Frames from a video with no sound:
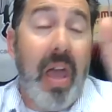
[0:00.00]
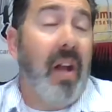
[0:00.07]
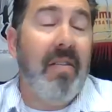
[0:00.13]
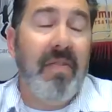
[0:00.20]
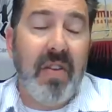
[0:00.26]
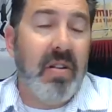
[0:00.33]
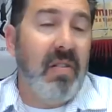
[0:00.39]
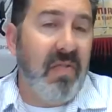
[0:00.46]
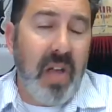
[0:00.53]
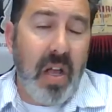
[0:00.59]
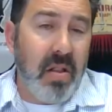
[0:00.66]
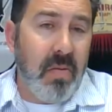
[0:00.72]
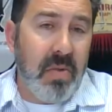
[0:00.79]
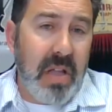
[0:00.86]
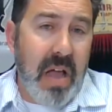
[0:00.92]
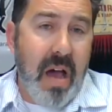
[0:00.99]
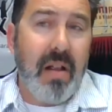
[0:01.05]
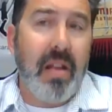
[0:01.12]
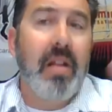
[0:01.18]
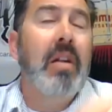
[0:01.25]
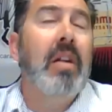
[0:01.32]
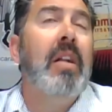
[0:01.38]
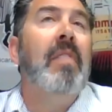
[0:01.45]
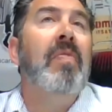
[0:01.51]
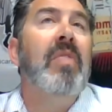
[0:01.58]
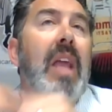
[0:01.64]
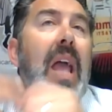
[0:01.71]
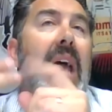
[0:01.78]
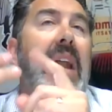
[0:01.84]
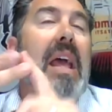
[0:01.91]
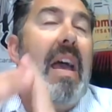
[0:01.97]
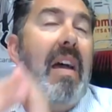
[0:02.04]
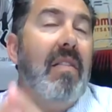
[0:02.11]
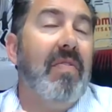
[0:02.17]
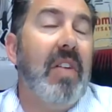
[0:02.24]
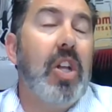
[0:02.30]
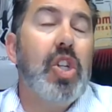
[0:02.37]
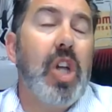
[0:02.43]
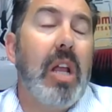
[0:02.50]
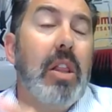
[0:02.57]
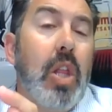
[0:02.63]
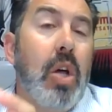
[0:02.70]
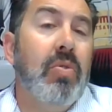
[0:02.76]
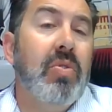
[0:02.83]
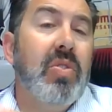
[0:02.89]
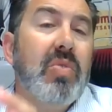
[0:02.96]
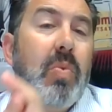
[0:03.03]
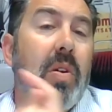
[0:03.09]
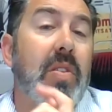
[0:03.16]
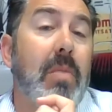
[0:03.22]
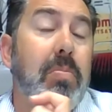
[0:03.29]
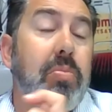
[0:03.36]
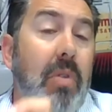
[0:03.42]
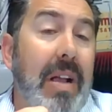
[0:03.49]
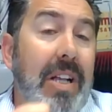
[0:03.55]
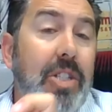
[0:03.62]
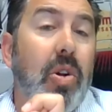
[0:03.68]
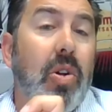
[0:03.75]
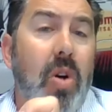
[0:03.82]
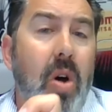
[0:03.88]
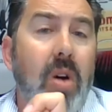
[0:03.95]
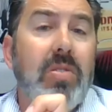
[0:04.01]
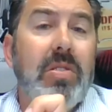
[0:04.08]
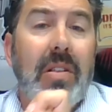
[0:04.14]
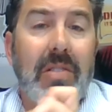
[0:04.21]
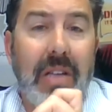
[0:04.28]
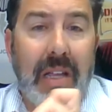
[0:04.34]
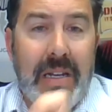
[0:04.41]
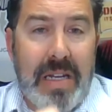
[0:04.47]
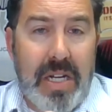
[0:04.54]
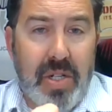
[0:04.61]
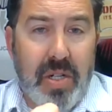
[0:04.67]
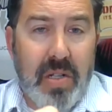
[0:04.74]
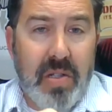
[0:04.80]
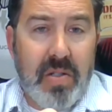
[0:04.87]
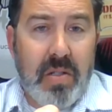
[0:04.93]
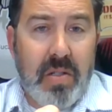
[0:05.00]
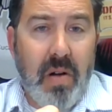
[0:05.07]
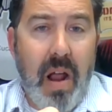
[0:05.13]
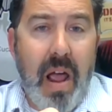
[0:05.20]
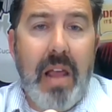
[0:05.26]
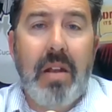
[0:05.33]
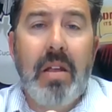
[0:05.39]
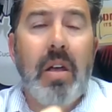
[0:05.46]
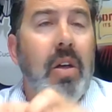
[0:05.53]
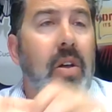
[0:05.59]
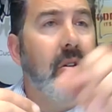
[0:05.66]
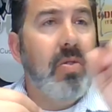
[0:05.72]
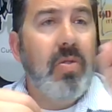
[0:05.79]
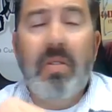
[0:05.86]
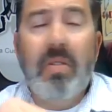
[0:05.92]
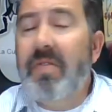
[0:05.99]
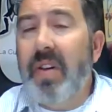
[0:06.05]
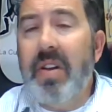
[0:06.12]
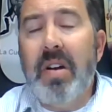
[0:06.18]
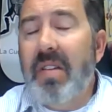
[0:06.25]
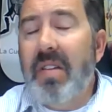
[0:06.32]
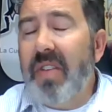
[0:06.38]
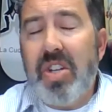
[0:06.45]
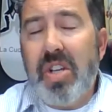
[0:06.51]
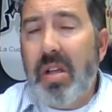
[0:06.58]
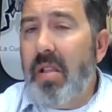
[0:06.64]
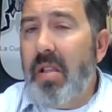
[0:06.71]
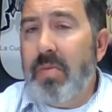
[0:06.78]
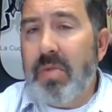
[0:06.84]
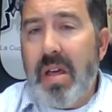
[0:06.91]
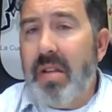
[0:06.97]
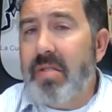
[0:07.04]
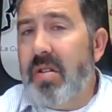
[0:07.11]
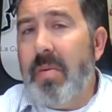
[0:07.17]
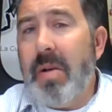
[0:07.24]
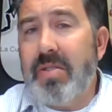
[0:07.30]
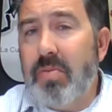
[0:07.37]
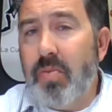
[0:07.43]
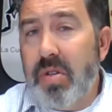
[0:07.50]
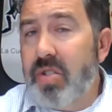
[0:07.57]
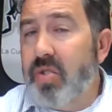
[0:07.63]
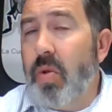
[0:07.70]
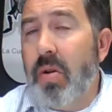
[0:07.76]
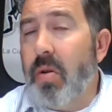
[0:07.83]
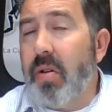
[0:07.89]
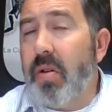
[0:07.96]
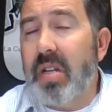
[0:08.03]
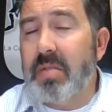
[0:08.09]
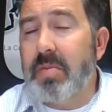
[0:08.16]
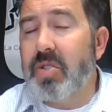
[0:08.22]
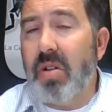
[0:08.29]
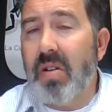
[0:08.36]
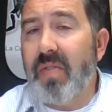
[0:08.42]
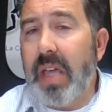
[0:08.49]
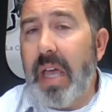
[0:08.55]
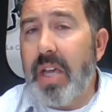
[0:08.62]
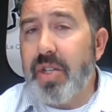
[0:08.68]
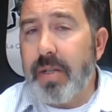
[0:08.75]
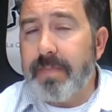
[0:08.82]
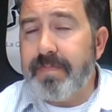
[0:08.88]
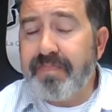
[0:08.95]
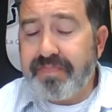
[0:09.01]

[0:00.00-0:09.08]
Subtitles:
cannot fund a VA loan without it. And FHA loans, where the appraiser calls out the conditions, right? You can fund an FHA loan without a termite wood destroying organism certification.